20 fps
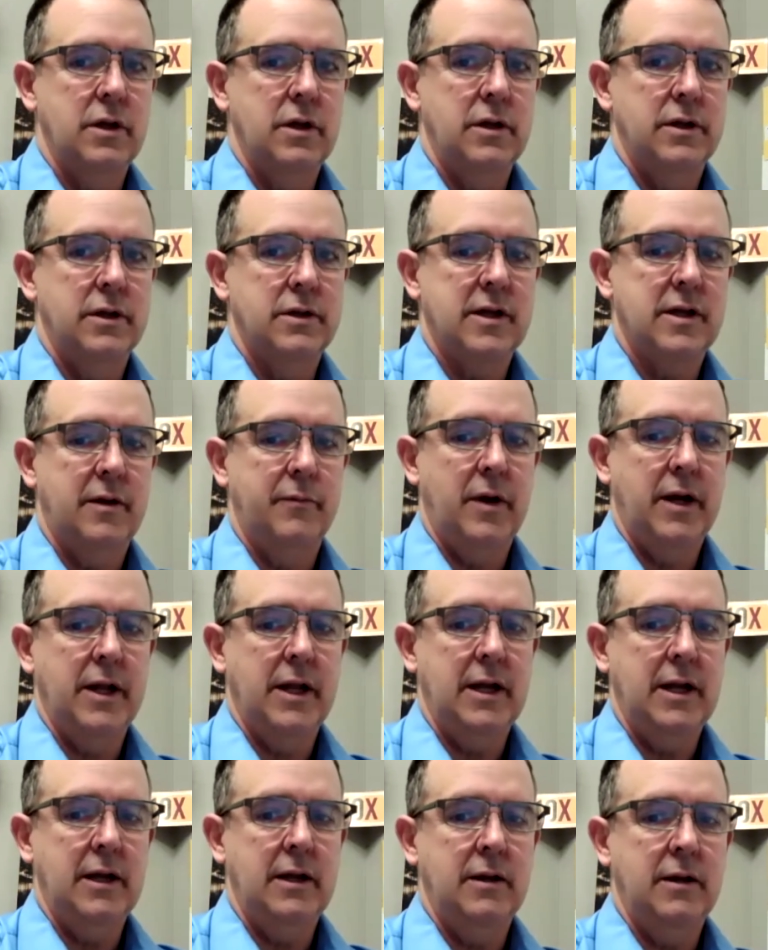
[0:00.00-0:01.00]

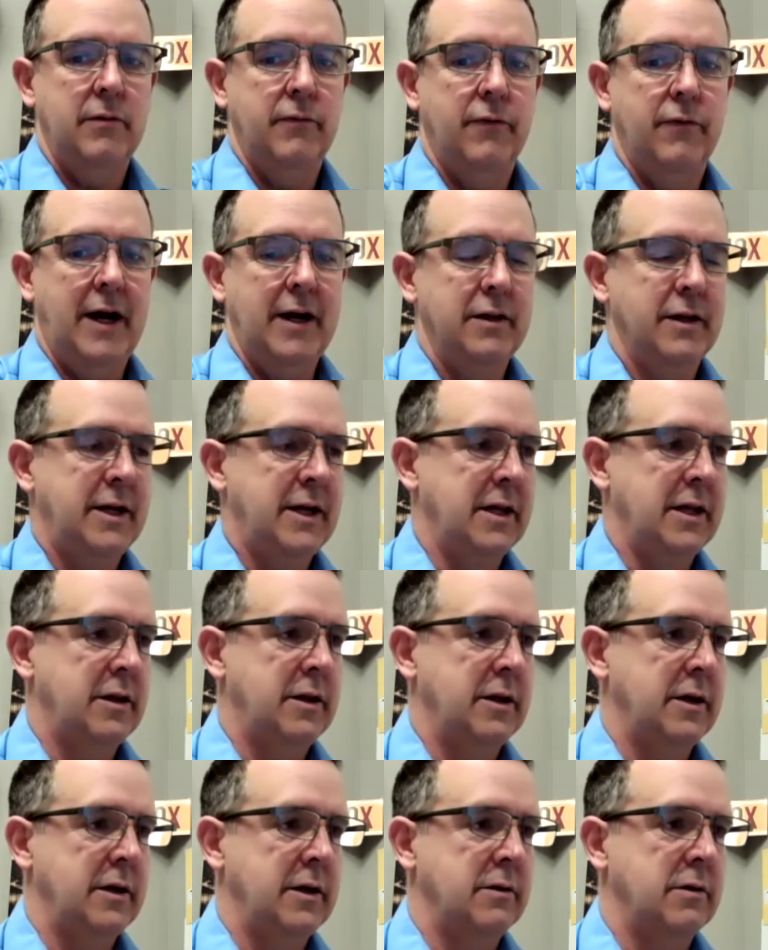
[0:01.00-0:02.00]
Somebody violated
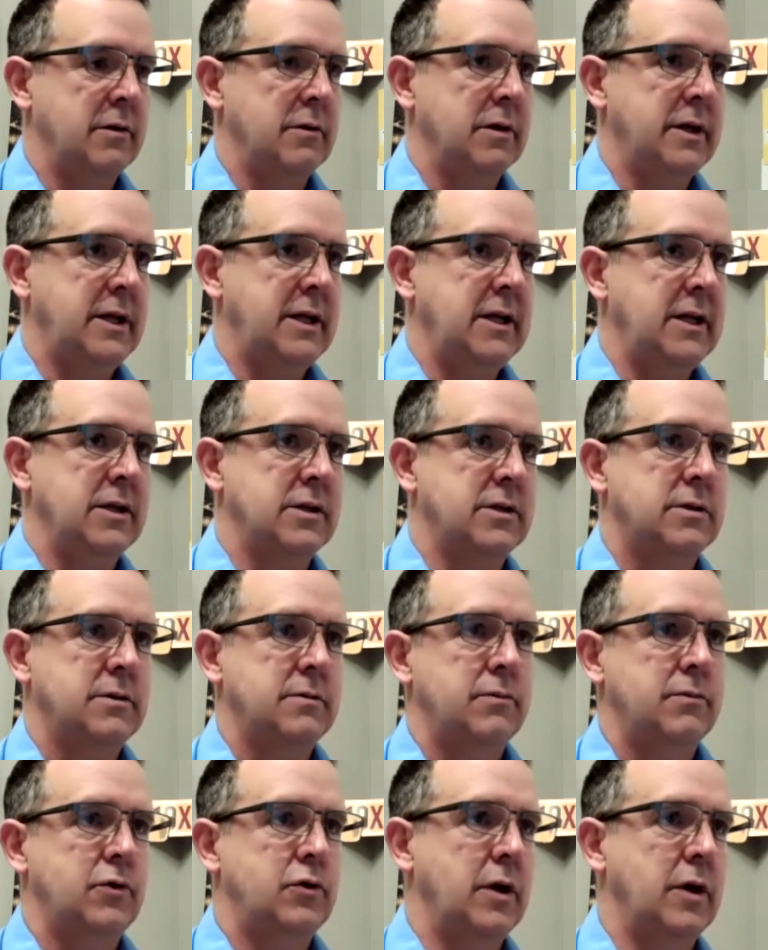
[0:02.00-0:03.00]
the league's
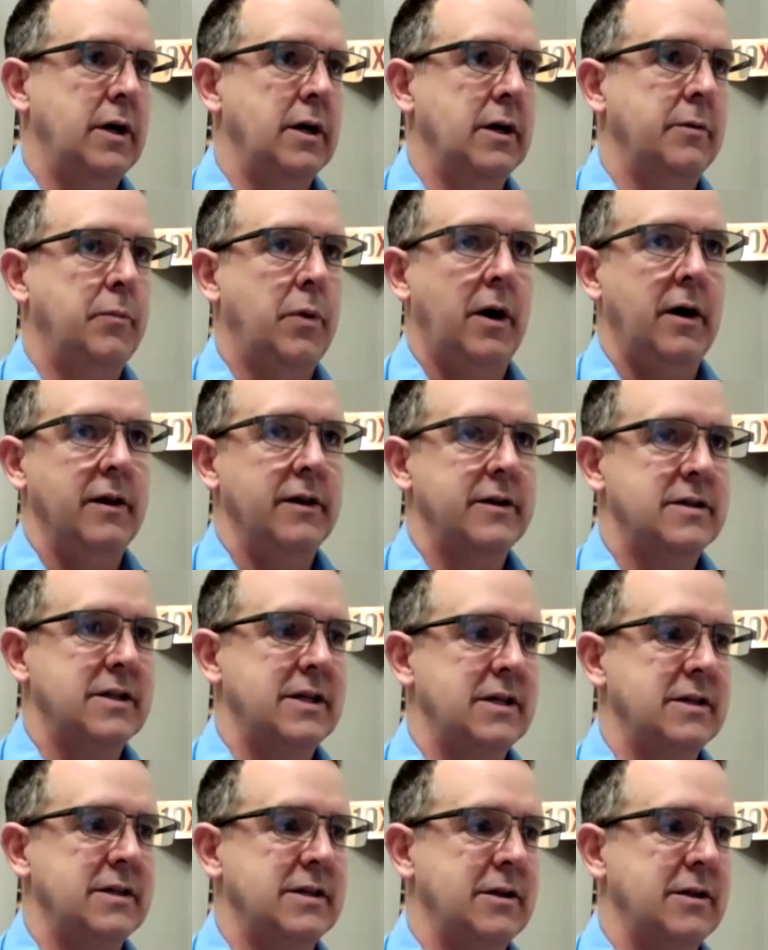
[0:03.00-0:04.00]
drug
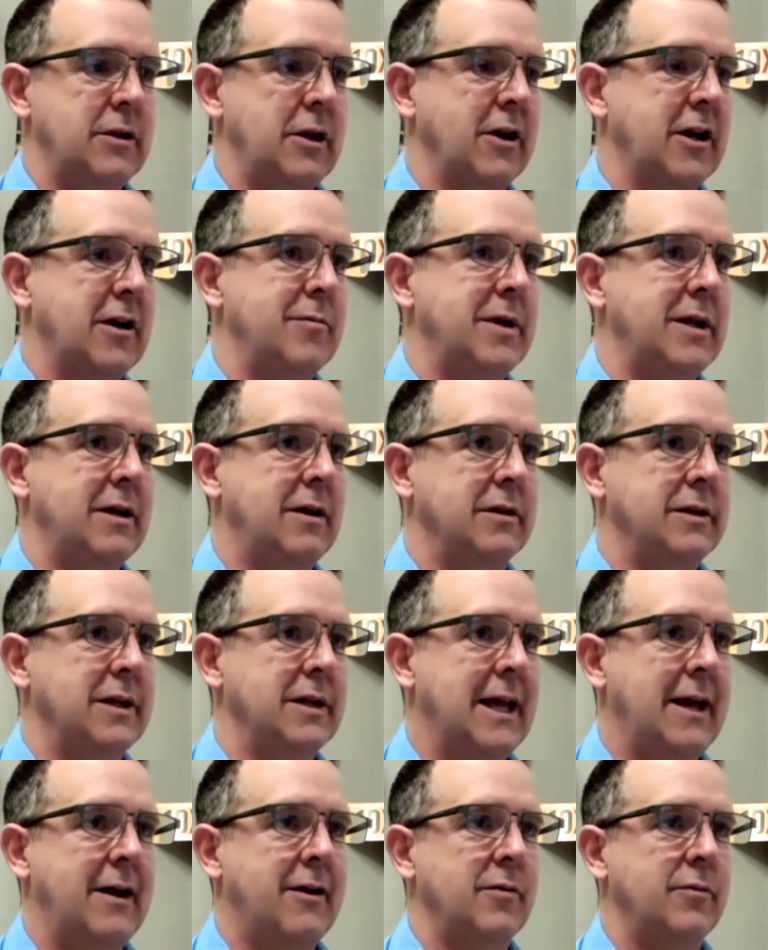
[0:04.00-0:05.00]
policies and they're going to be held
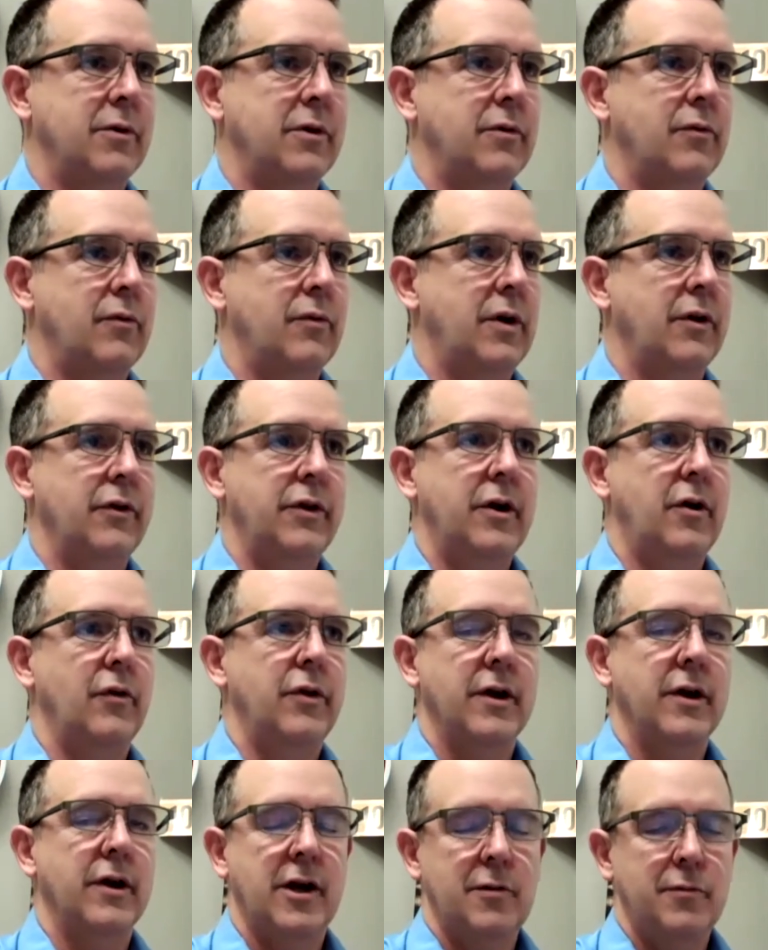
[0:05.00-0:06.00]
accountable. Well, no, they're
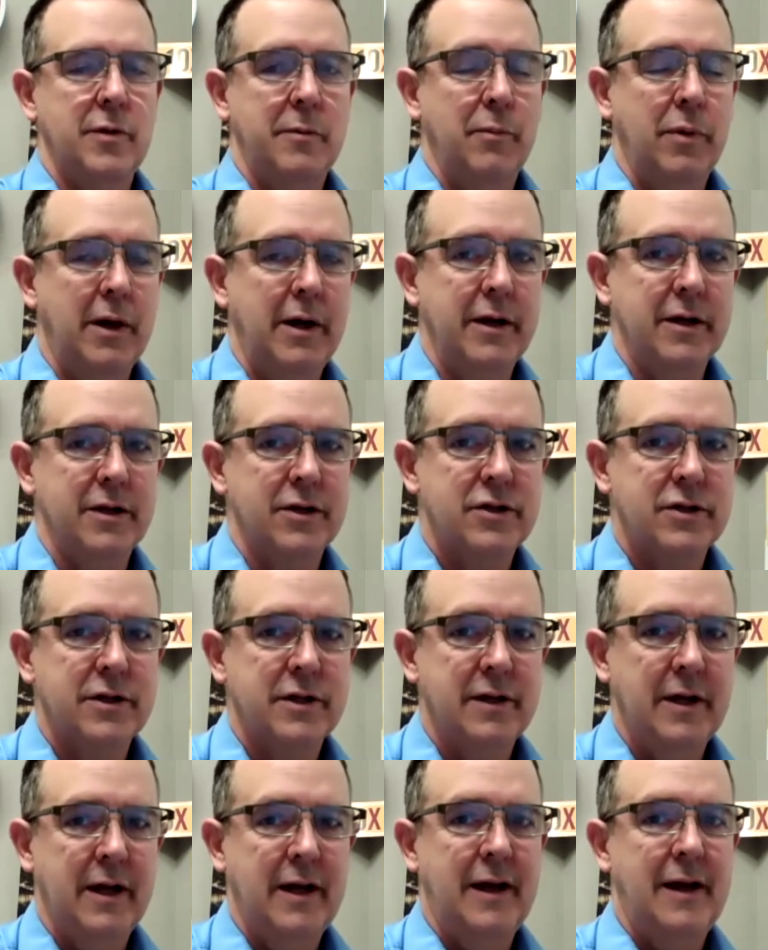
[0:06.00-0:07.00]
going to be punished.
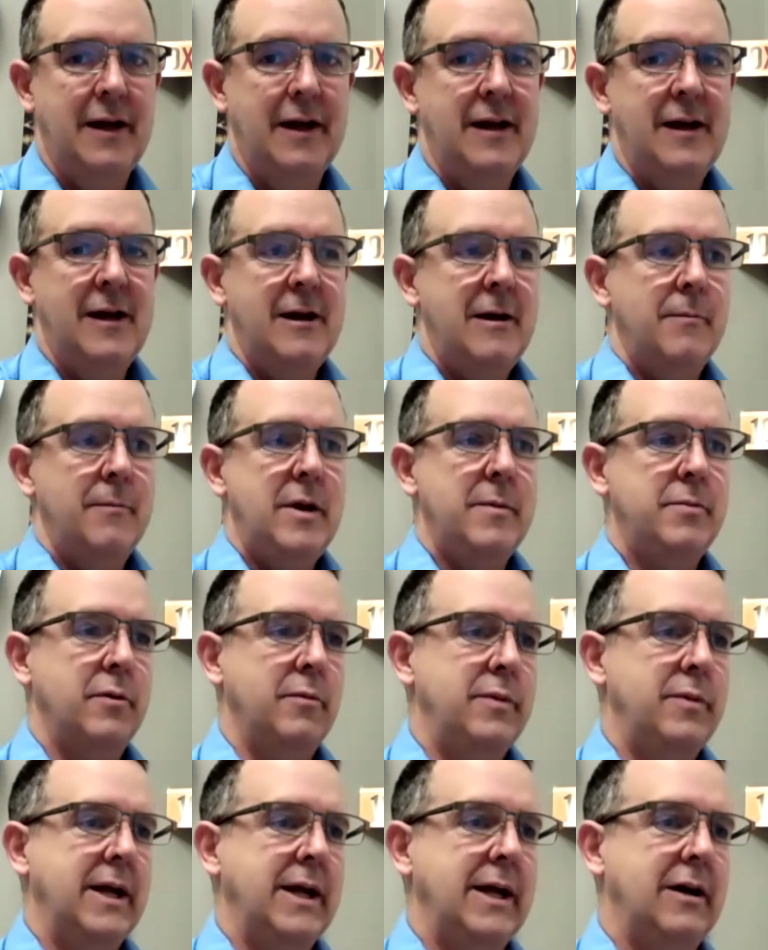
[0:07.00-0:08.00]
People
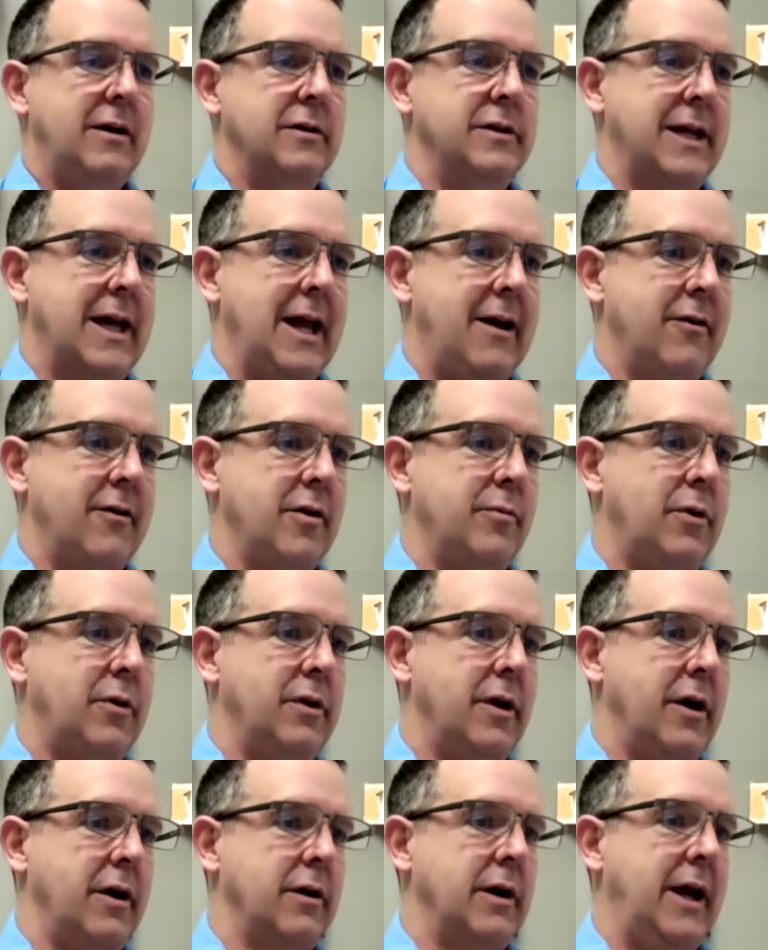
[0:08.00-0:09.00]
being held accountable
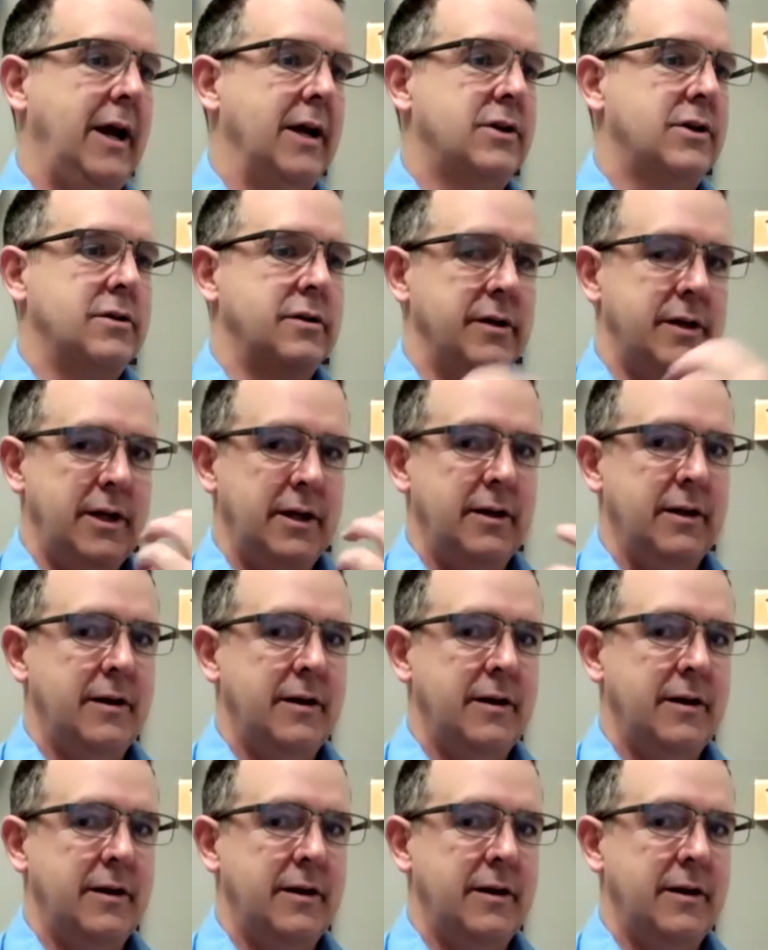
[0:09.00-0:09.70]
are actually,